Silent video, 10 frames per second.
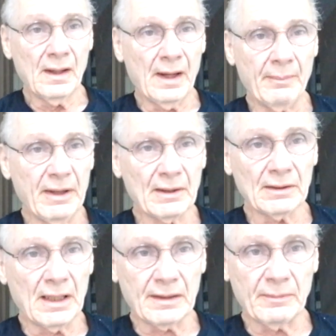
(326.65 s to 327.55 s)
I made a
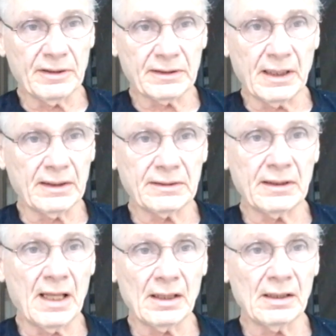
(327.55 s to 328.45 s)
lot of mistakes
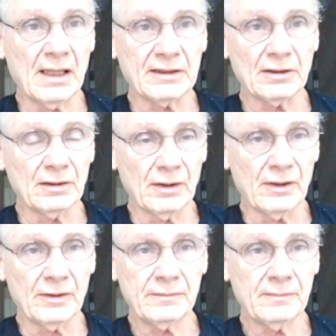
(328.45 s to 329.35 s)
and had a lot to
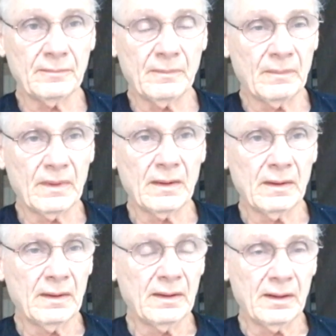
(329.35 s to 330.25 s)
learn,
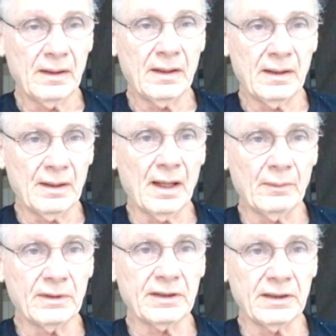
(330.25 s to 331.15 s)
and
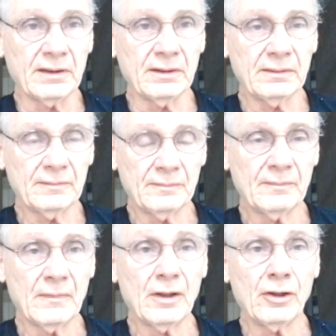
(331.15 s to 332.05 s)
I was eager.
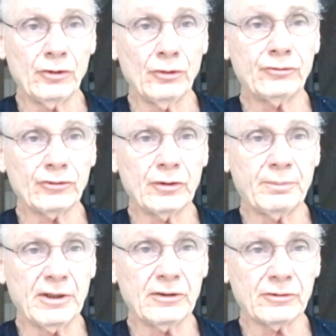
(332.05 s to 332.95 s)
You
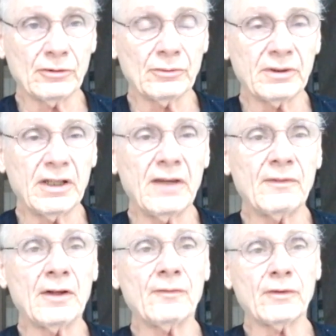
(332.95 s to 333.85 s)
should be too,
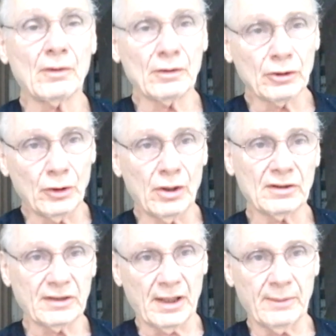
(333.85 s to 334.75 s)
even if you're a
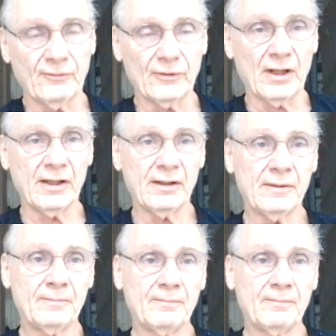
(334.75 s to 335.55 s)
long-time flyer.